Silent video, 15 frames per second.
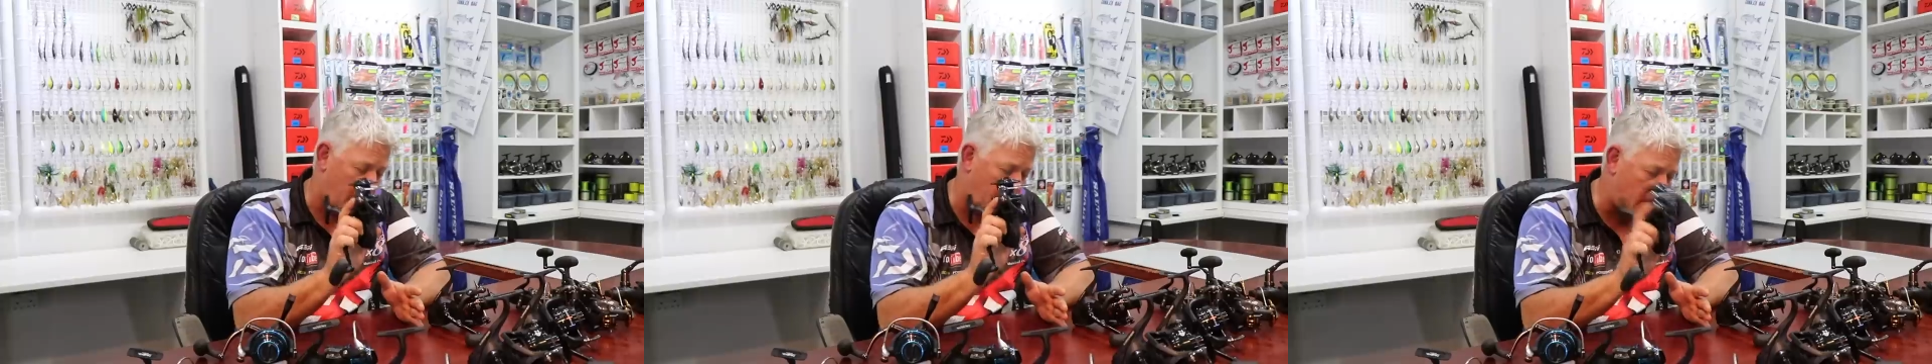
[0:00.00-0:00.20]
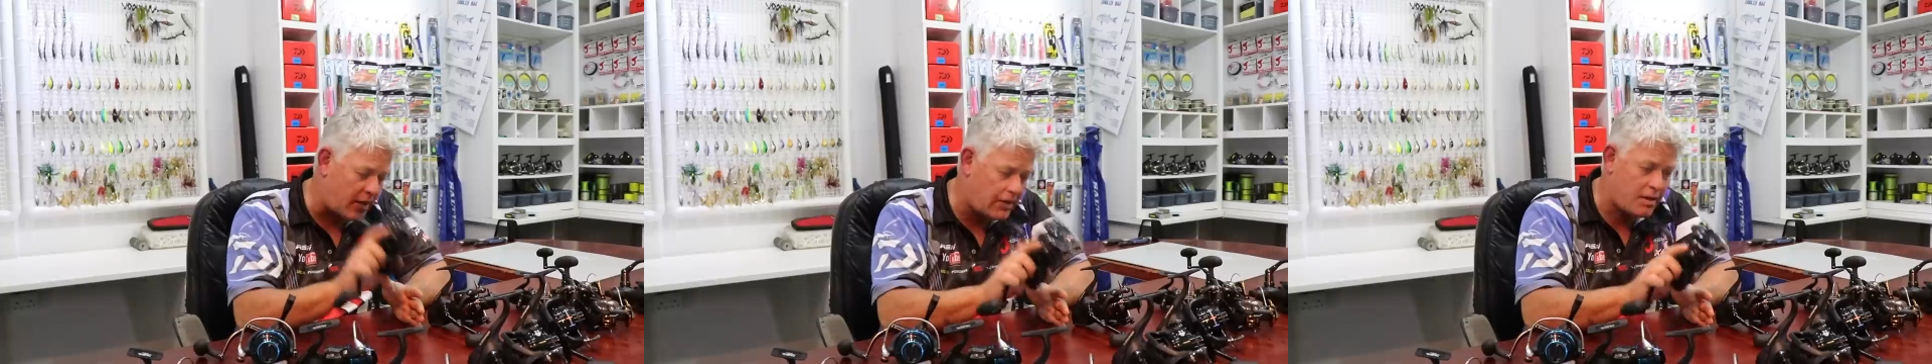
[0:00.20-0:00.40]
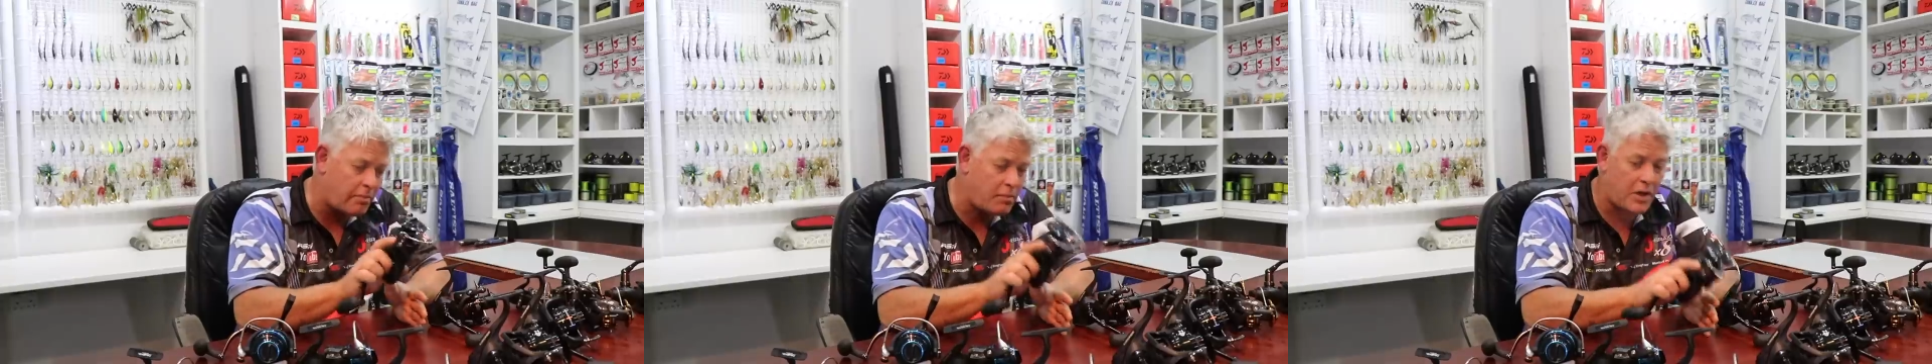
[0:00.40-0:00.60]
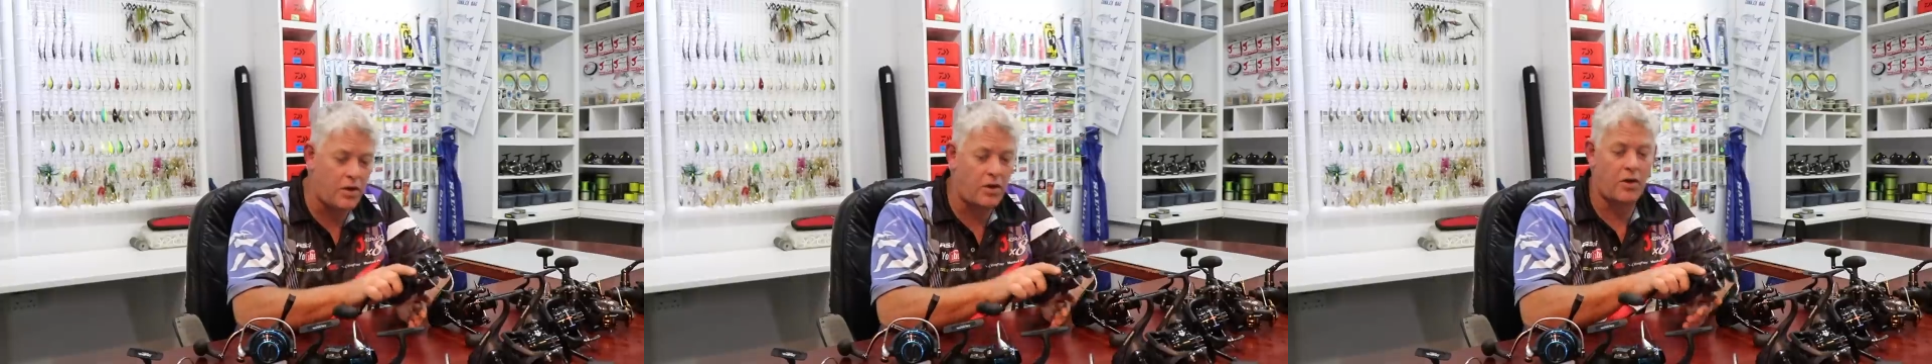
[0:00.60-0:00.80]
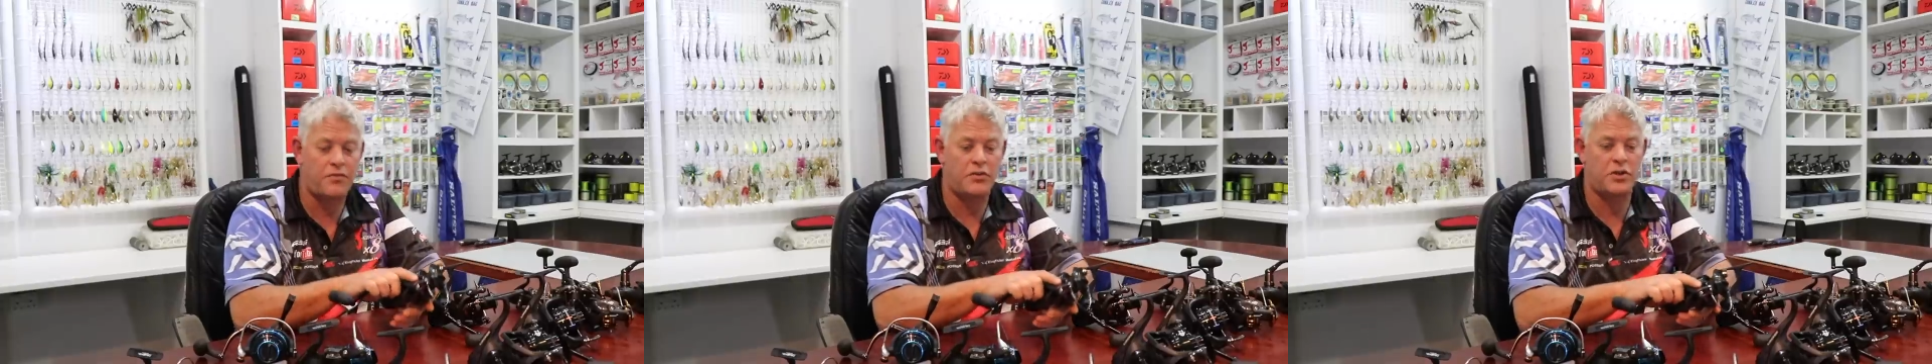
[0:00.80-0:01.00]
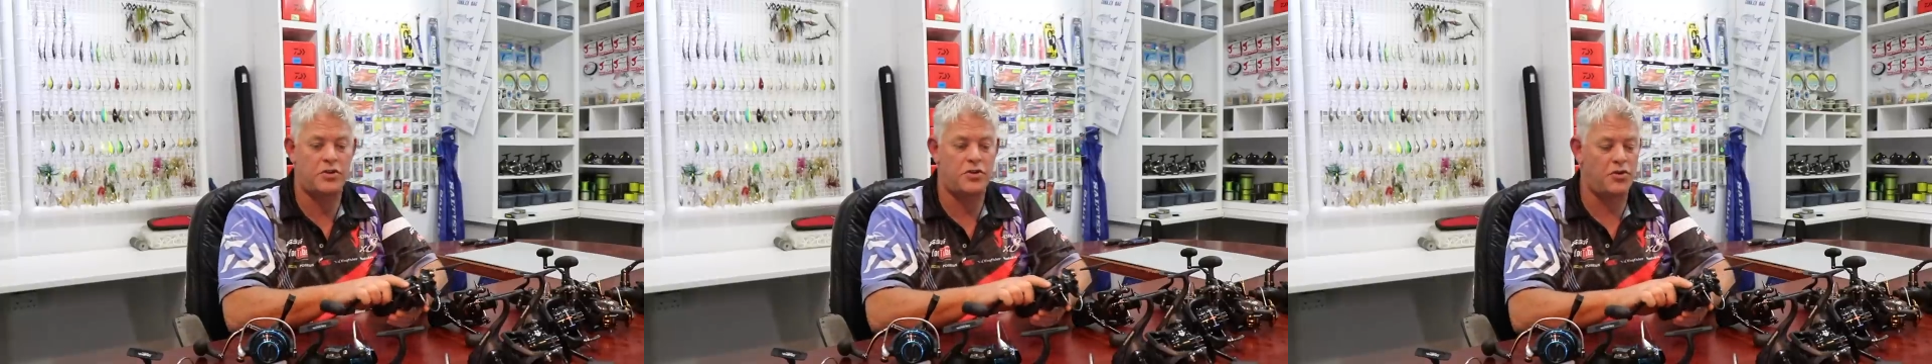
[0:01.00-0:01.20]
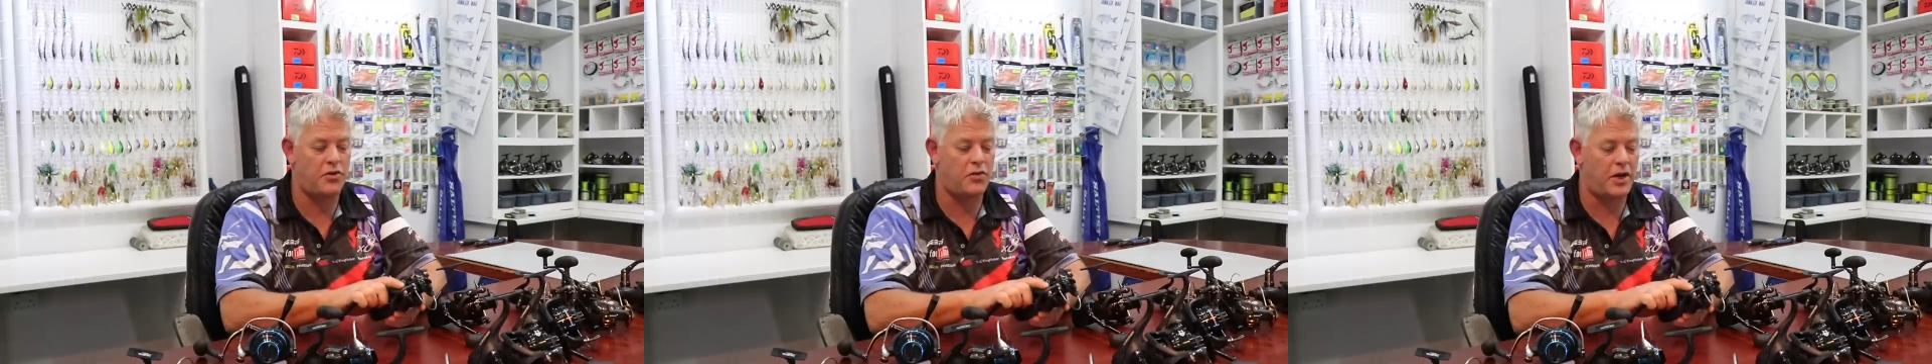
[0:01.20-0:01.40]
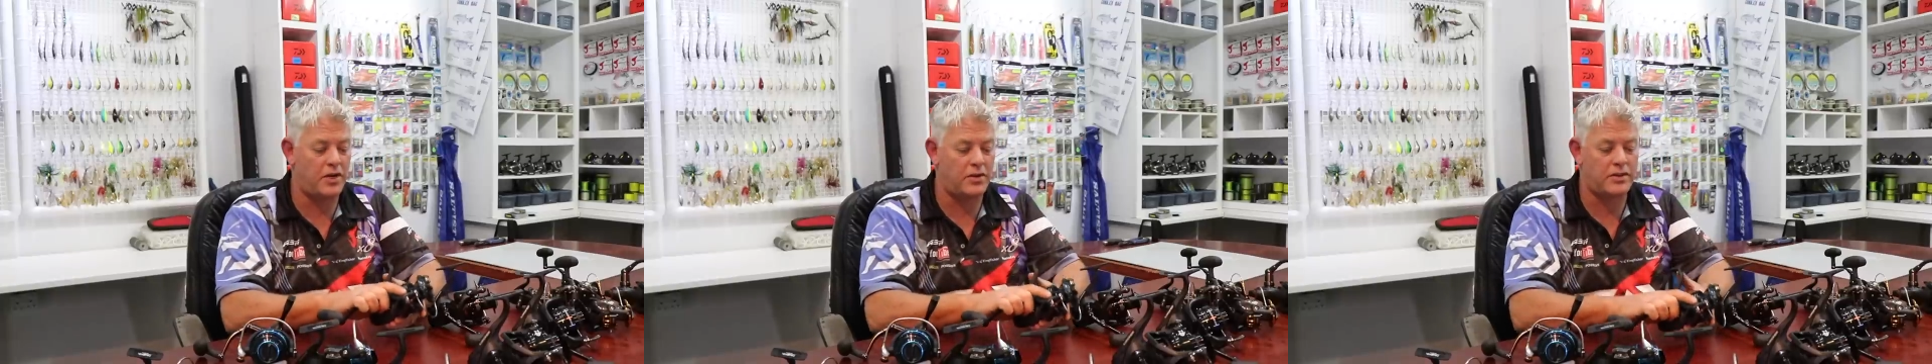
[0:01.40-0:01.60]
in the middle of the two
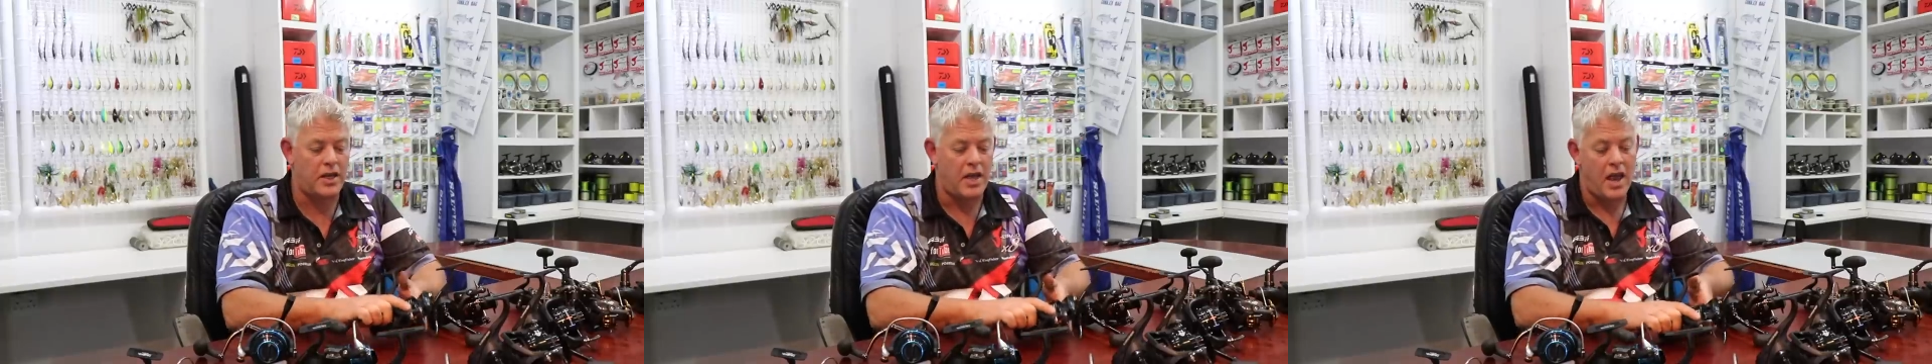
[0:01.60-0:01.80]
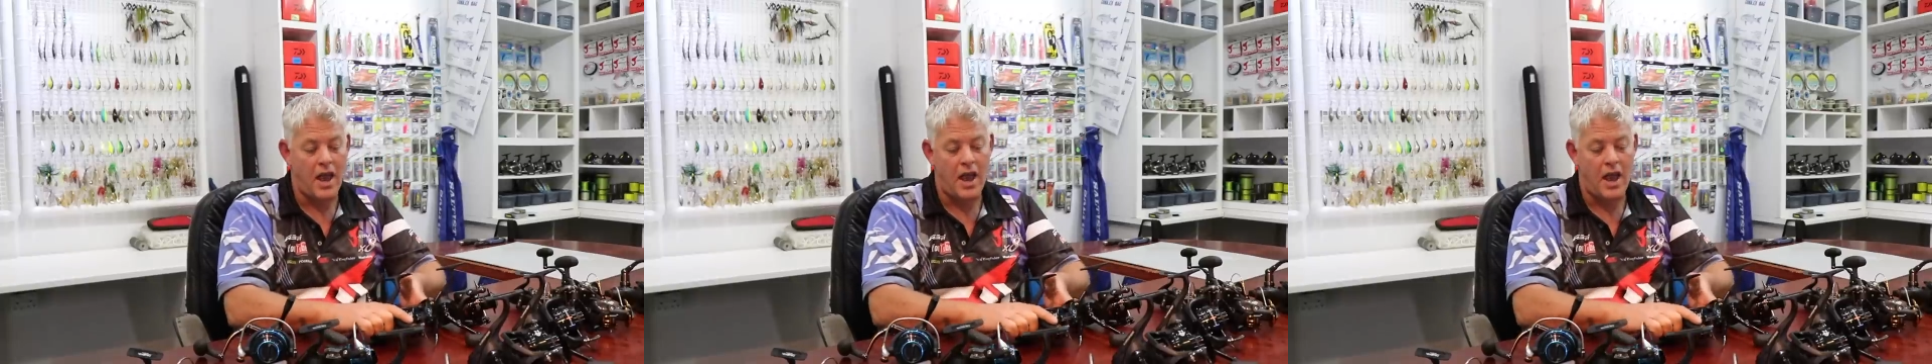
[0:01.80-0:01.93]
reels,